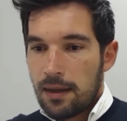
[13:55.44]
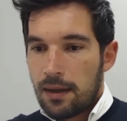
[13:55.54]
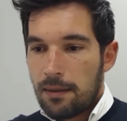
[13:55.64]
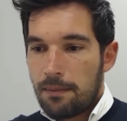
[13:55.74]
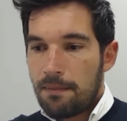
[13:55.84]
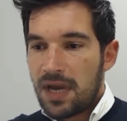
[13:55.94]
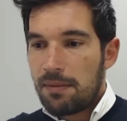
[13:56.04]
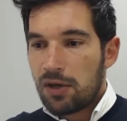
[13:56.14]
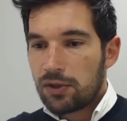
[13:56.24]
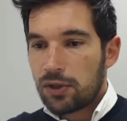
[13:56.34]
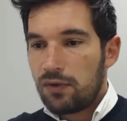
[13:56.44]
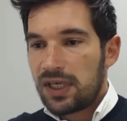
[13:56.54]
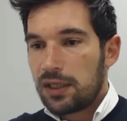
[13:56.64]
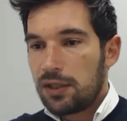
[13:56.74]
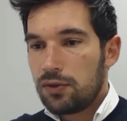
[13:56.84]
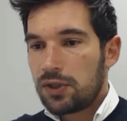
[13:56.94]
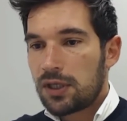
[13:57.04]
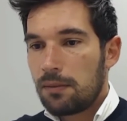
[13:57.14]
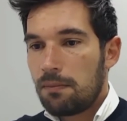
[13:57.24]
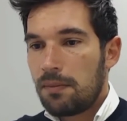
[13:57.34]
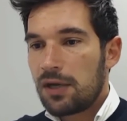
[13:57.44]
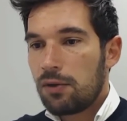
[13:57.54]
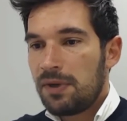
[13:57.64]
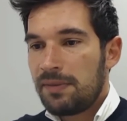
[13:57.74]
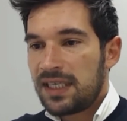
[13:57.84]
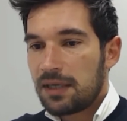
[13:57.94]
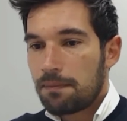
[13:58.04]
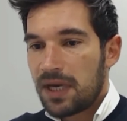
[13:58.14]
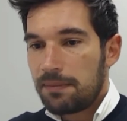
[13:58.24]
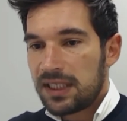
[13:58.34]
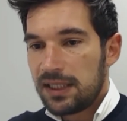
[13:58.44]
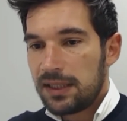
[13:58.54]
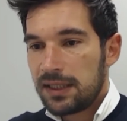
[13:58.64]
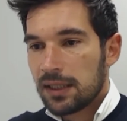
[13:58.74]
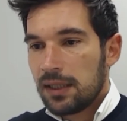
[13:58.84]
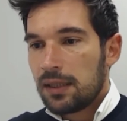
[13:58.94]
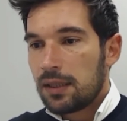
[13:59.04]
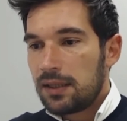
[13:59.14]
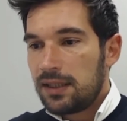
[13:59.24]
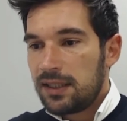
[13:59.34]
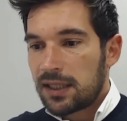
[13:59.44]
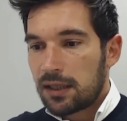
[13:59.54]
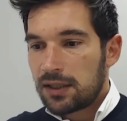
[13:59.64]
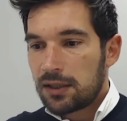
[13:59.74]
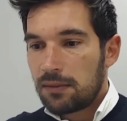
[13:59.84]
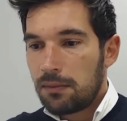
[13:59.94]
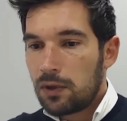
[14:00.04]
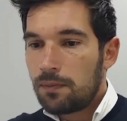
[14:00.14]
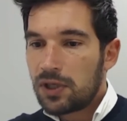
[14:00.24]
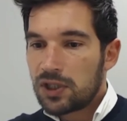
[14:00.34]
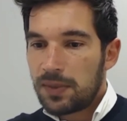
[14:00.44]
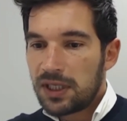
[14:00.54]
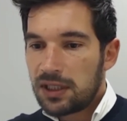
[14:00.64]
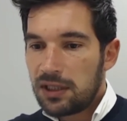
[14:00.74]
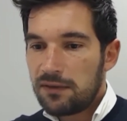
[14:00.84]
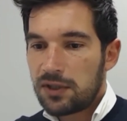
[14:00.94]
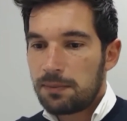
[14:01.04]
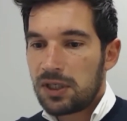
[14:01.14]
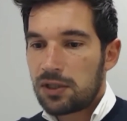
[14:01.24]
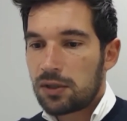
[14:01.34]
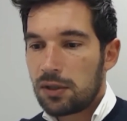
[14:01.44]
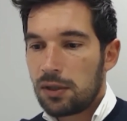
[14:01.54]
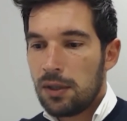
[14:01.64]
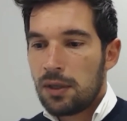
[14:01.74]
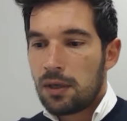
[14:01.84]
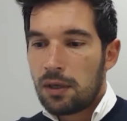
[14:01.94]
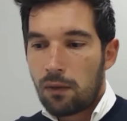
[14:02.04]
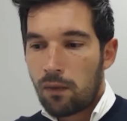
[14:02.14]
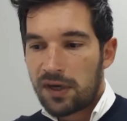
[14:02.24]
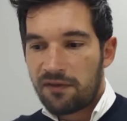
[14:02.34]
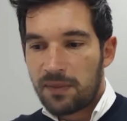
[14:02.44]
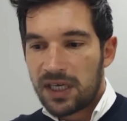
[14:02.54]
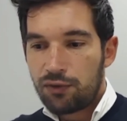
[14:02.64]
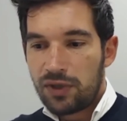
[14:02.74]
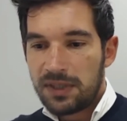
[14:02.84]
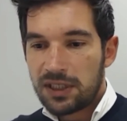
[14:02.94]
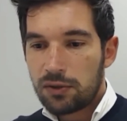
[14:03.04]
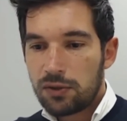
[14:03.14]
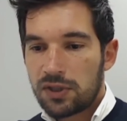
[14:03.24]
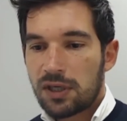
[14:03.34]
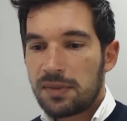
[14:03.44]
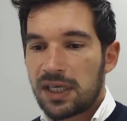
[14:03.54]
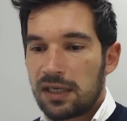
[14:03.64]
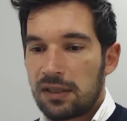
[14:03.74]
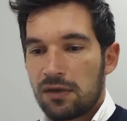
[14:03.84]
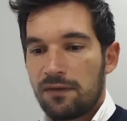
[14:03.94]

Maybe also we can use some biomimetic peptides. These are some perspectives, but one of my dreams is to use some kind of